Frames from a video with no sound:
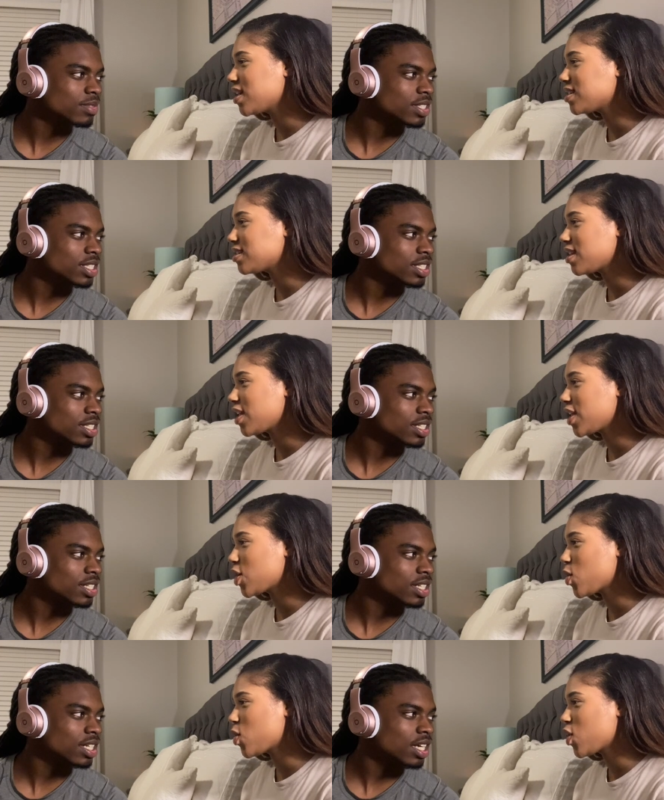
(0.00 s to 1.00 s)

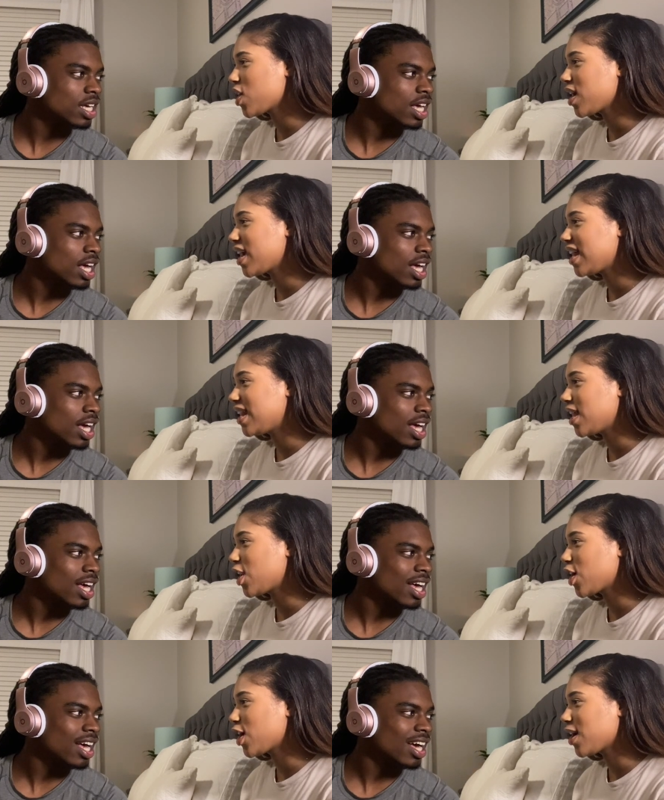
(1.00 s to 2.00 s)

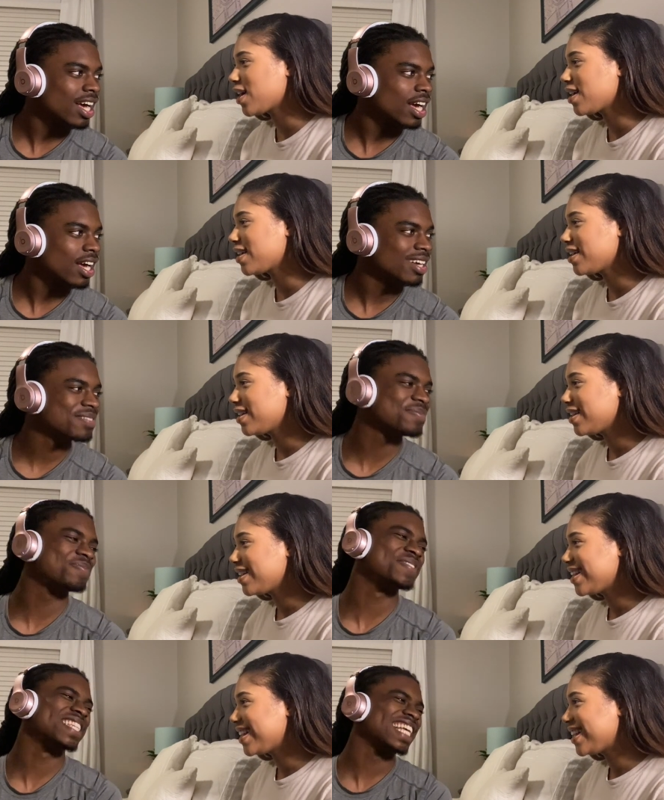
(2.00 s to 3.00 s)

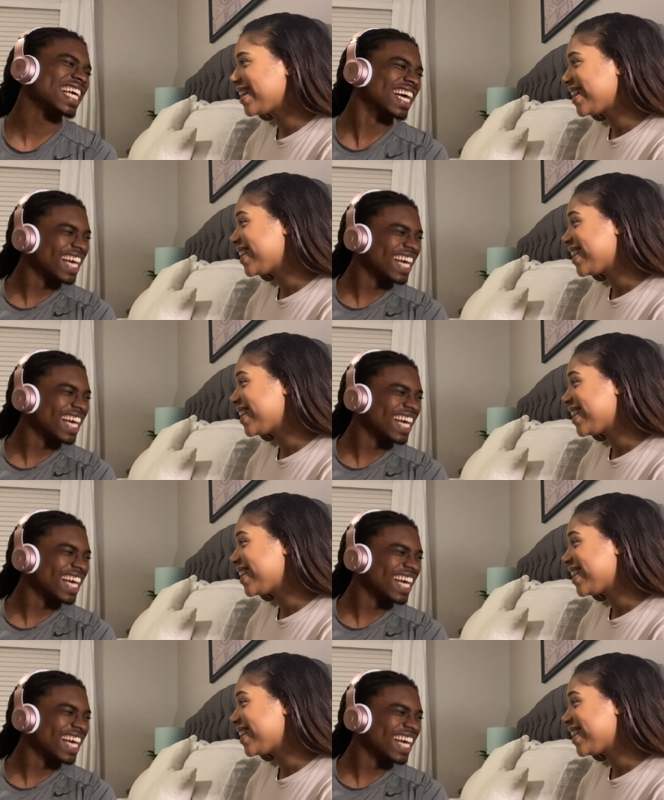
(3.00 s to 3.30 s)
Nobody speaks.